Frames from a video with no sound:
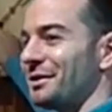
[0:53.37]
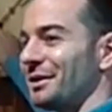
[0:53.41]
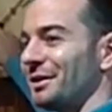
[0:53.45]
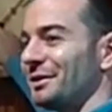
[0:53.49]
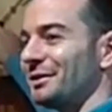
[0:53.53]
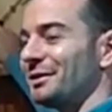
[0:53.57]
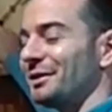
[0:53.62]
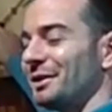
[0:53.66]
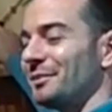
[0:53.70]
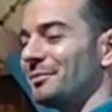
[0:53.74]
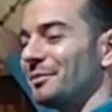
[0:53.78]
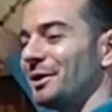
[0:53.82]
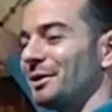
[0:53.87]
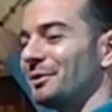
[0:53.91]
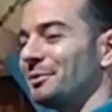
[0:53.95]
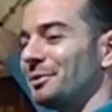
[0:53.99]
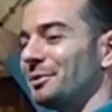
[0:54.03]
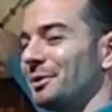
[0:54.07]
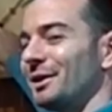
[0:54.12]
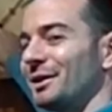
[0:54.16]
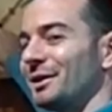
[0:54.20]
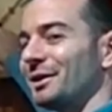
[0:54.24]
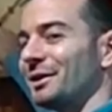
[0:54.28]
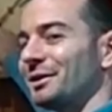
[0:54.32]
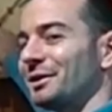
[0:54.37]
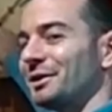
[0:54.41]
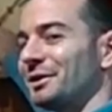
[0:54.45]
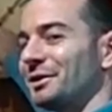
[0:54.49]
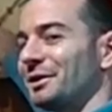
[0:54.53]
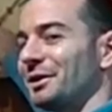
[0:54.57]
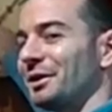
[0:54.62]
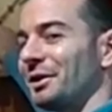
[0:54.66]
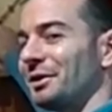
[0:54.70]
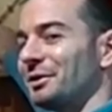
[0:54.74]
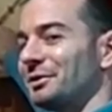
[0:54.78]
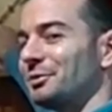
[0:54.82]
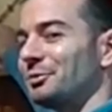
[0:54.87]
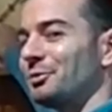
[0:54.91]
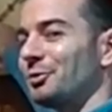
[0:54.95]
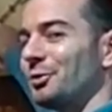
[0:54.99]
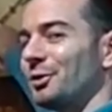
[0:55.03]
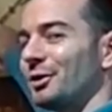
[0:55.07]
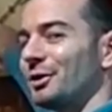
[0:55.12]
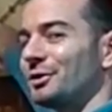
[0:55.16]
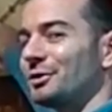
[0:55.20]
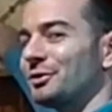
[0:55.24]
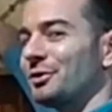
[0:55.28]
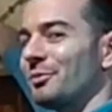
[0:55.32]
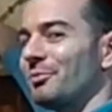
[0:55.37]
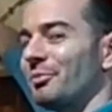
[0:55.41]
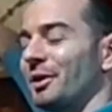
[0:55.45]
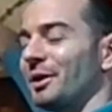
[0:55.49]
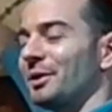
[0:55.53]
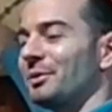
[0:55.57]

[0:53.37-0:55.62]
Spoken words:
gentleman working in his workshop,